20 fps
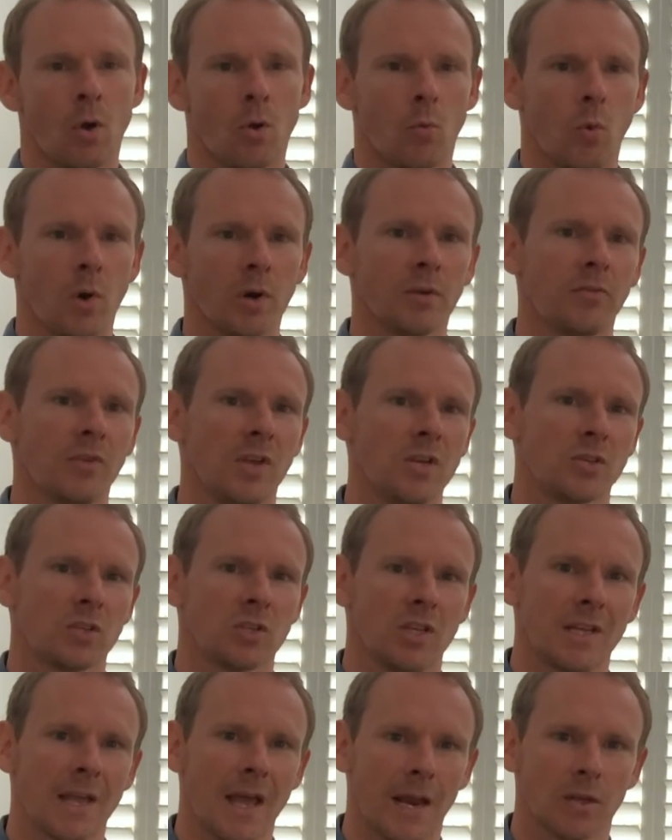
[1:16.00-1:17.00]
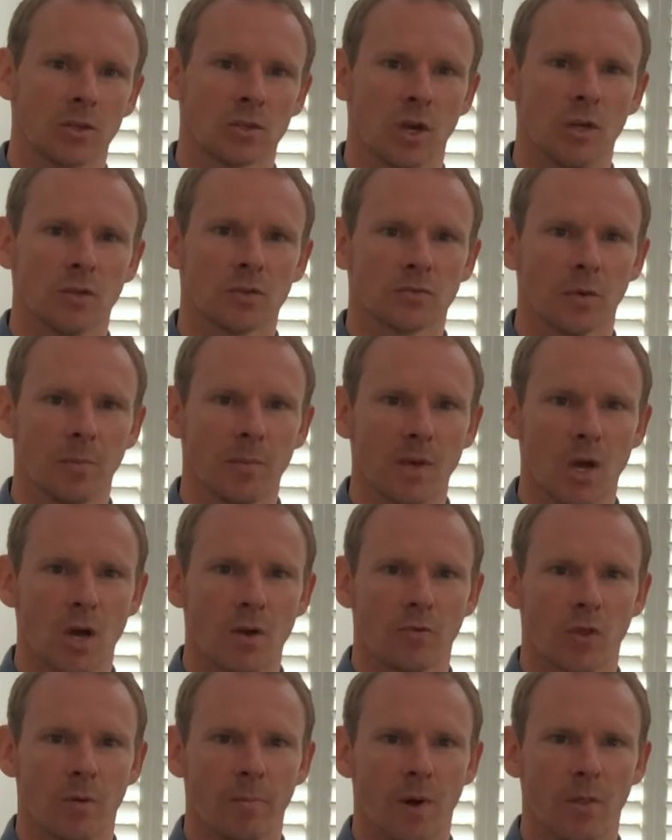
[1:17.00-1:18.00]
One of the interesting anecdotes for me
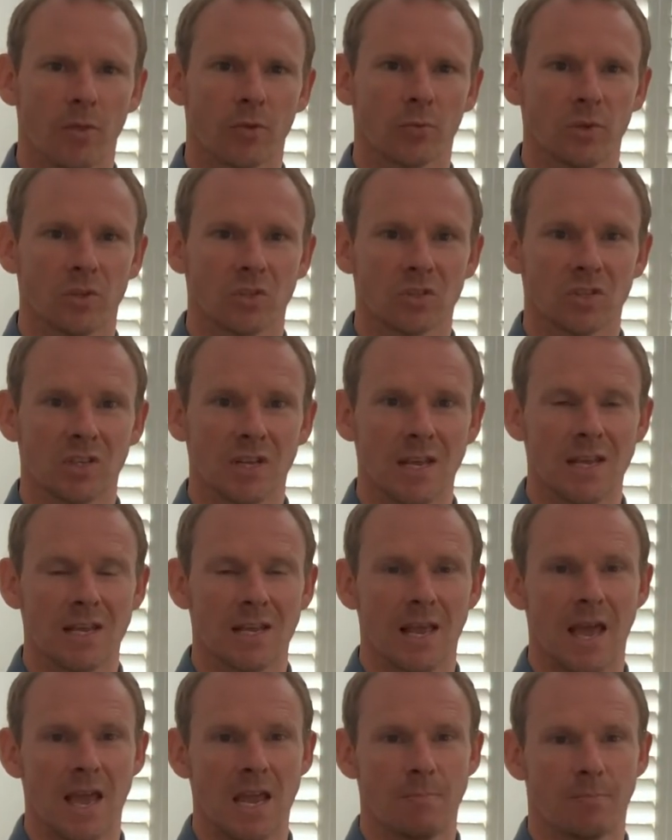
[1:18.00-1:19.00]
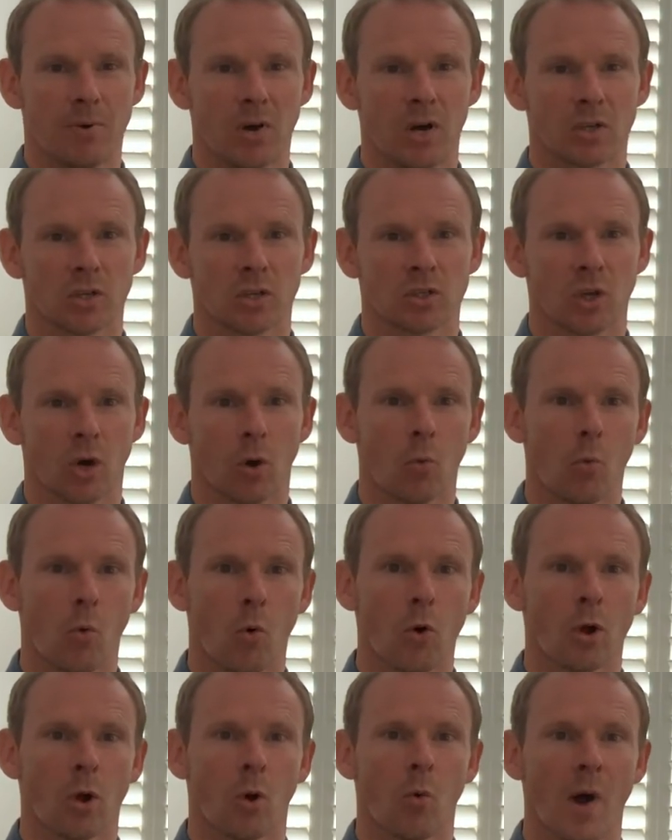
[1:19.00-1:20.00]
over the month was seeing a purchaser
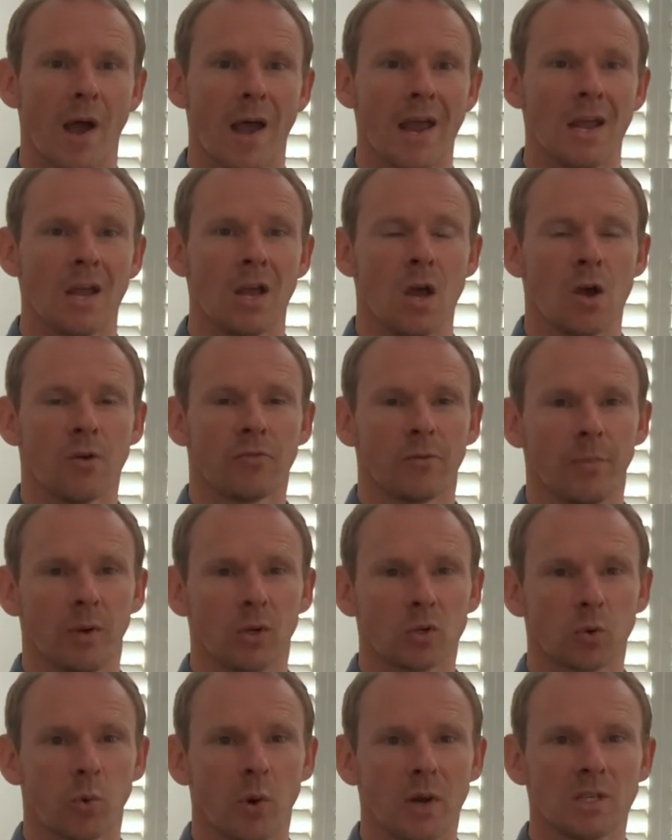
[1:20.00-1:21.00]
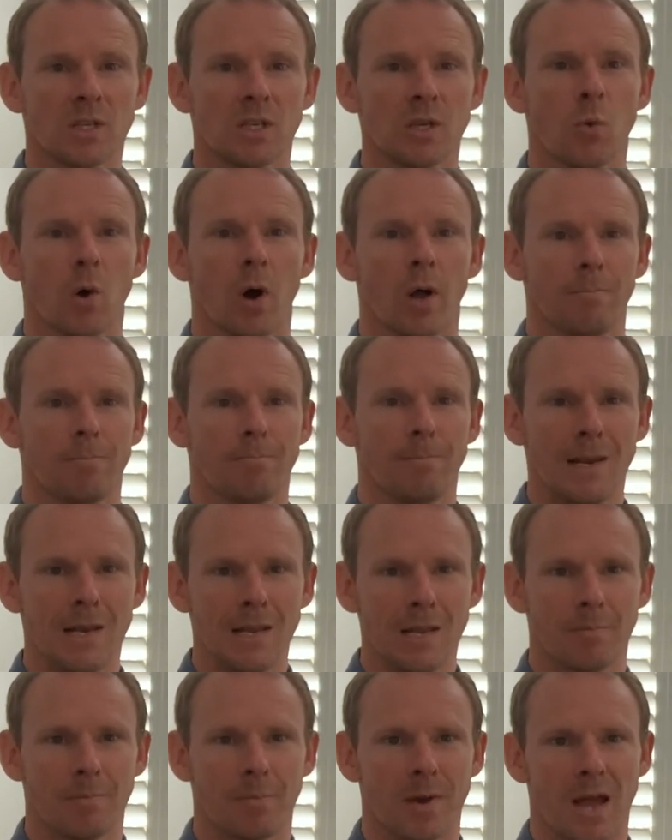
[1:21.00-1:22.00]
walk away from a £21
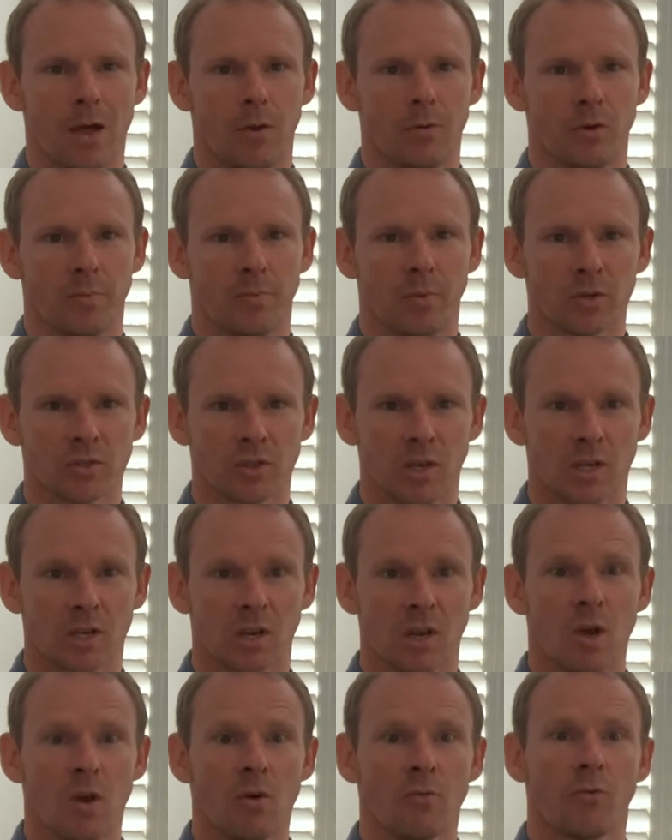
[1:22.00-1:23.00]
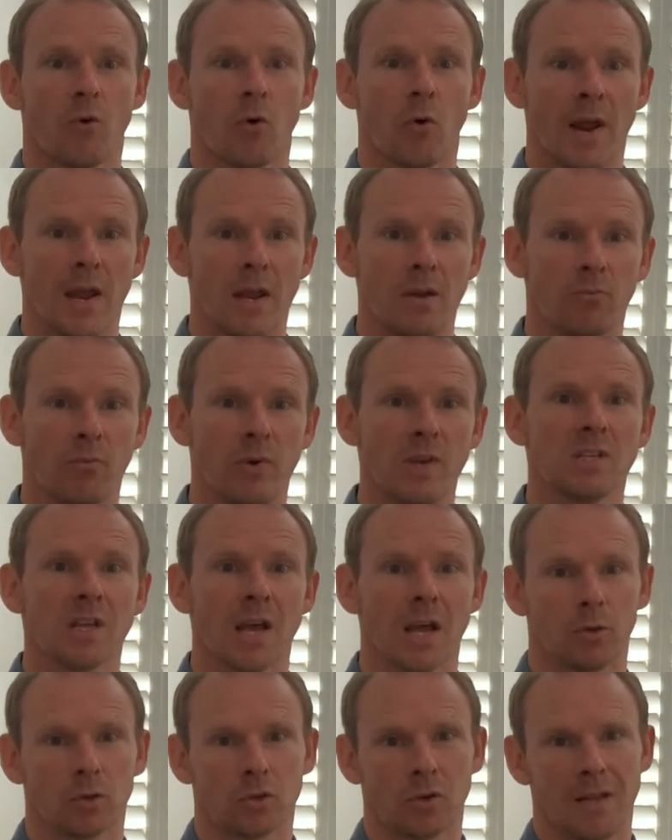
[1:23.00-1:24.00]
million deposit for a
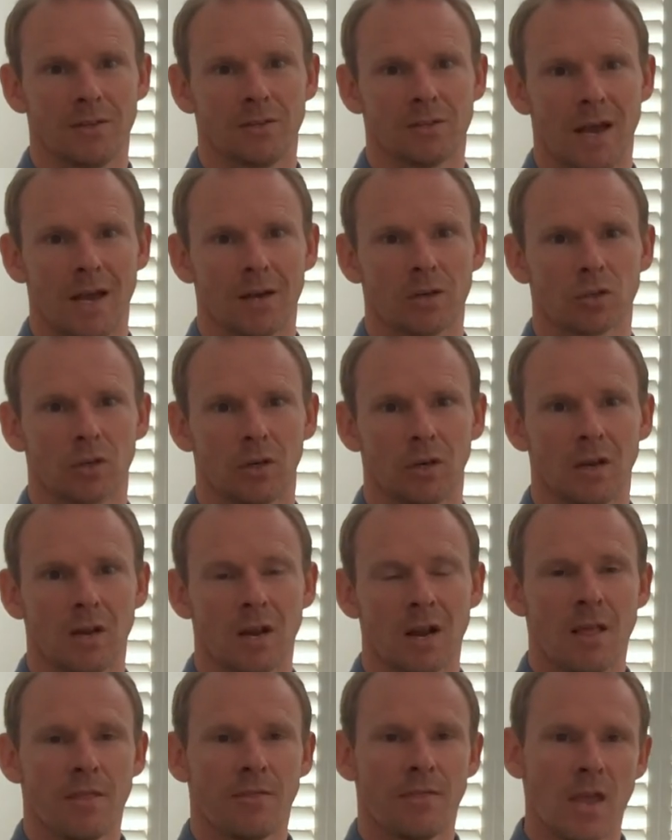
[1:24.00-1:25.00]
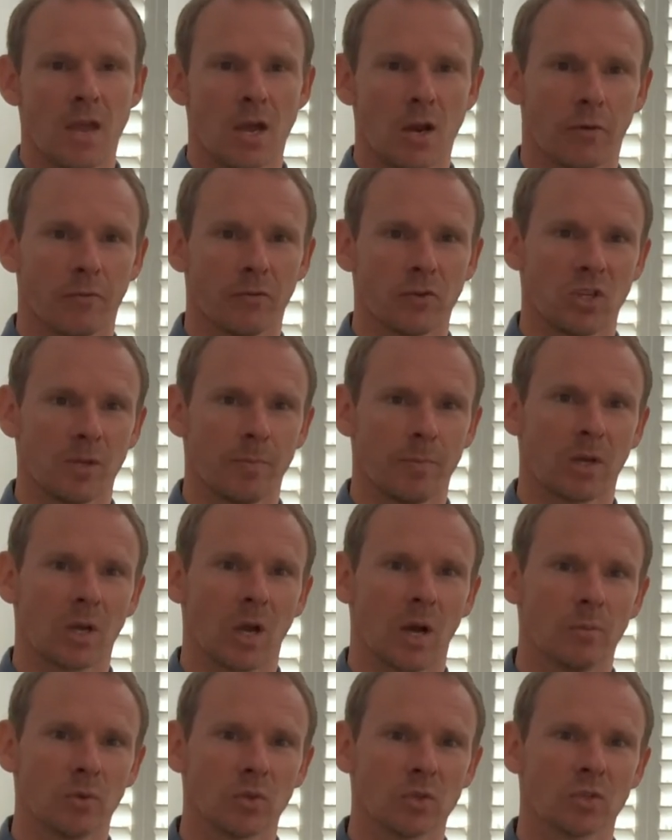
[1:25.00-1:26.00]
retail transaction. They had obviously
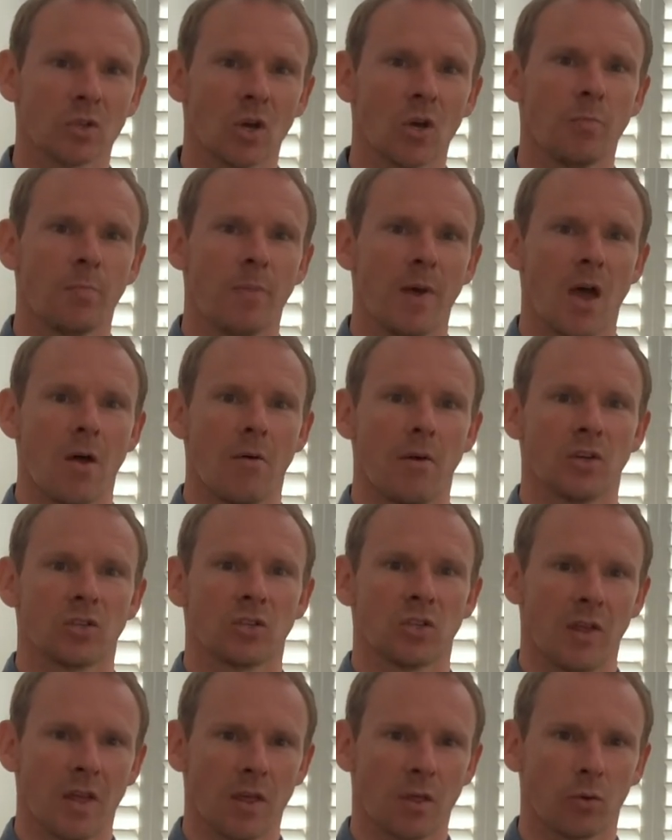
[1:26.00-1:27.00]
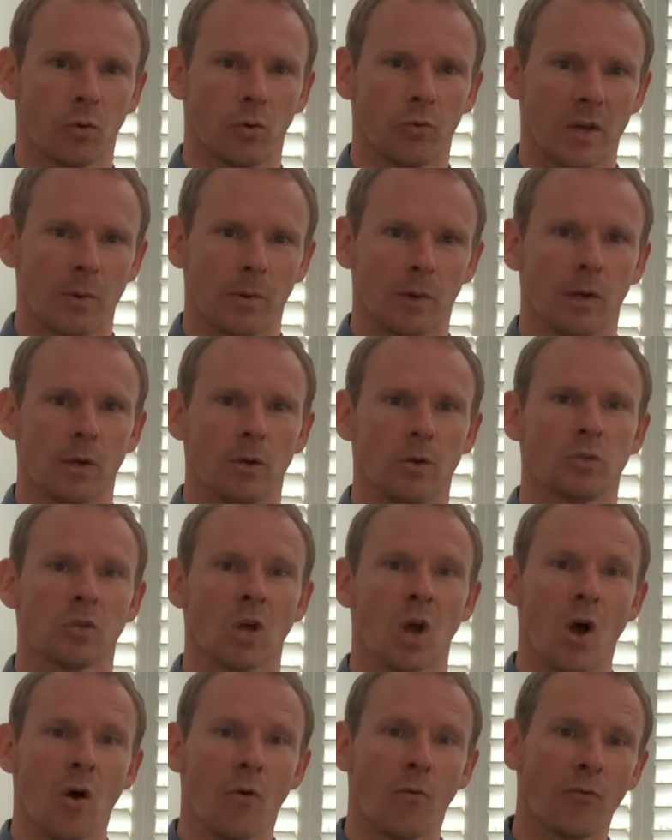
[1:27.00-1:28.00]
become so bearish that they thought they would
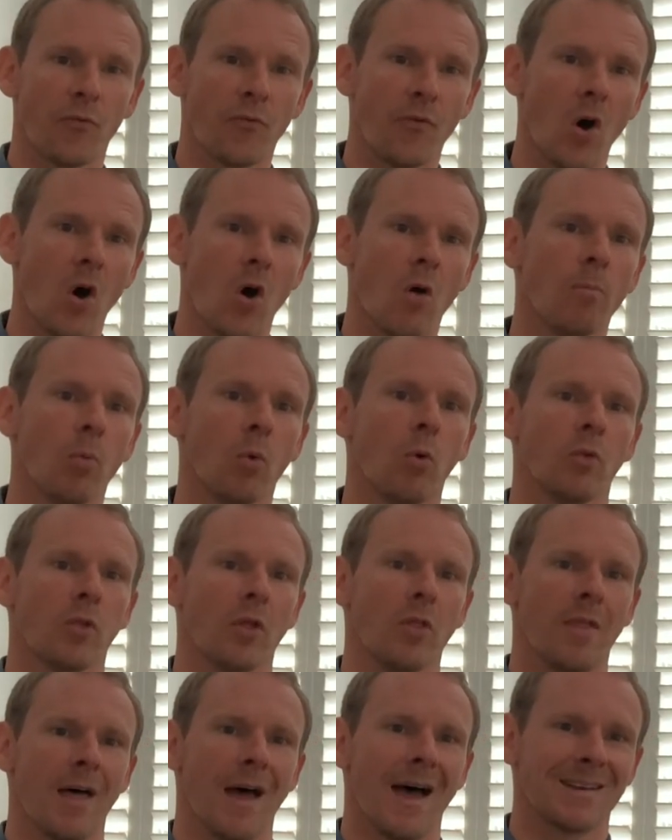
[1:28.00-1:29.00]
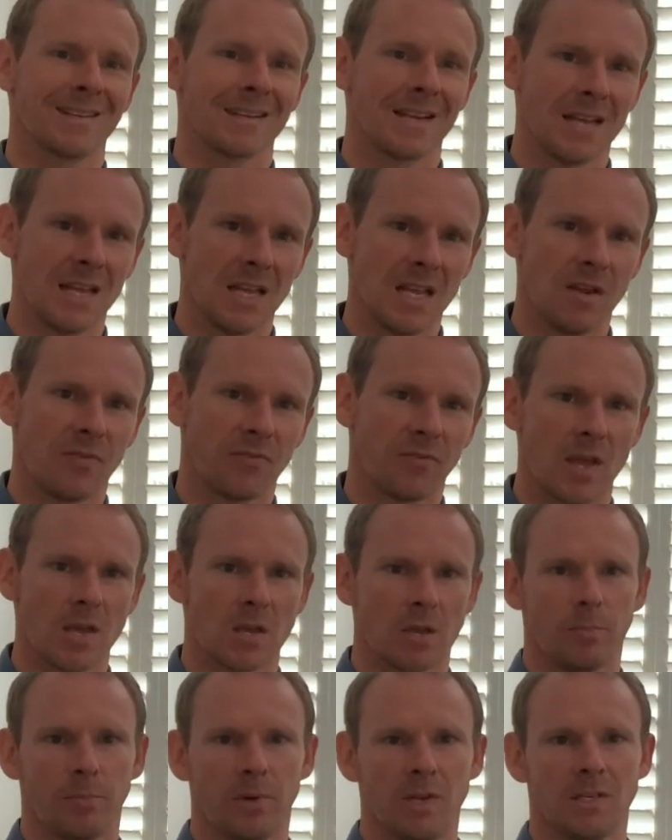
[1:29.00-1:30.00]
lose far more than that if they
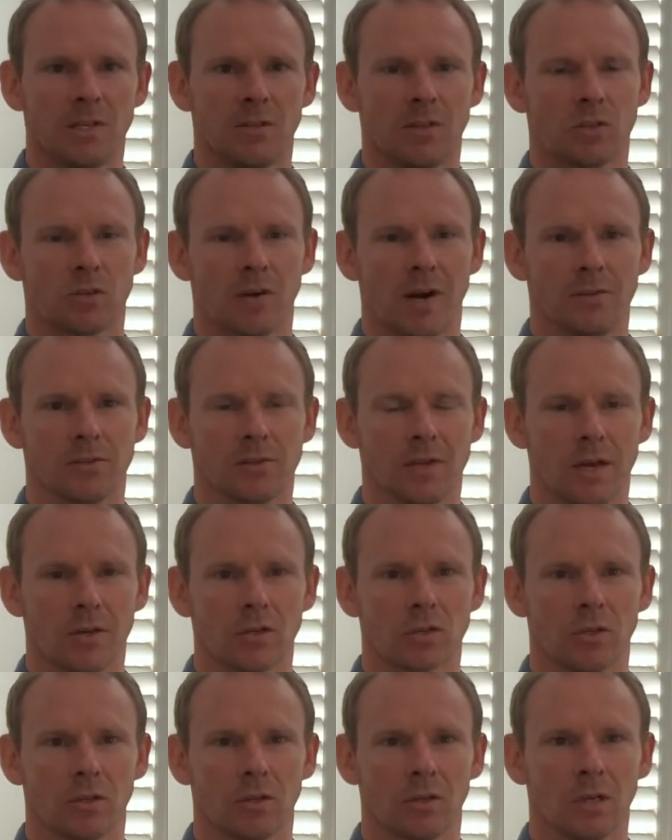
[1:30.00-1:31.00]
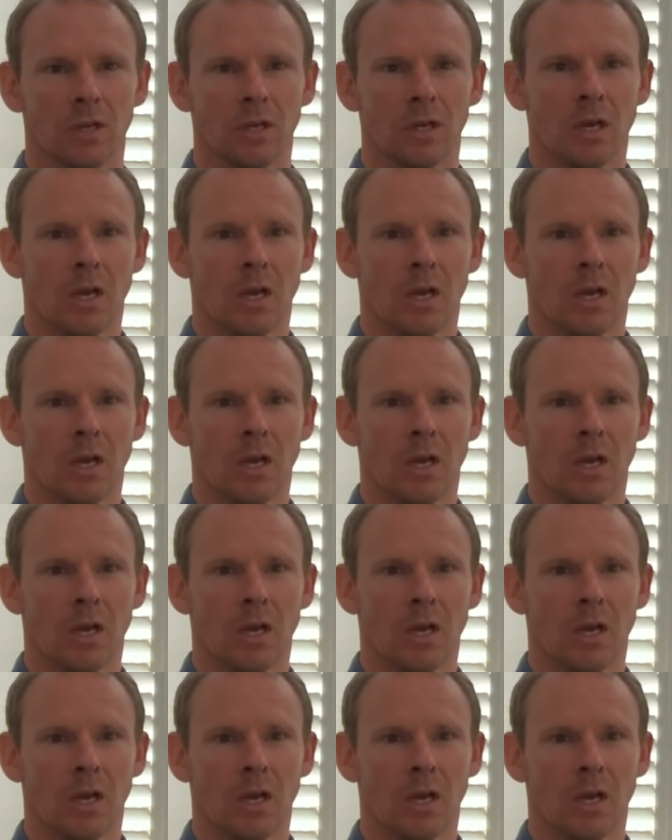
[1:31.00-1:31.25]
completed the transaction.